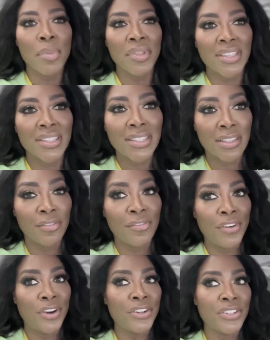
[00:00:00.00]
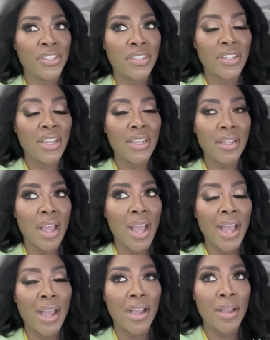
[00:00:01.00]
But this is the first
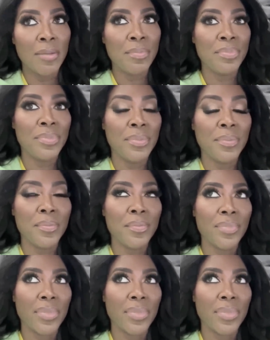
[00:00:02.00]
time,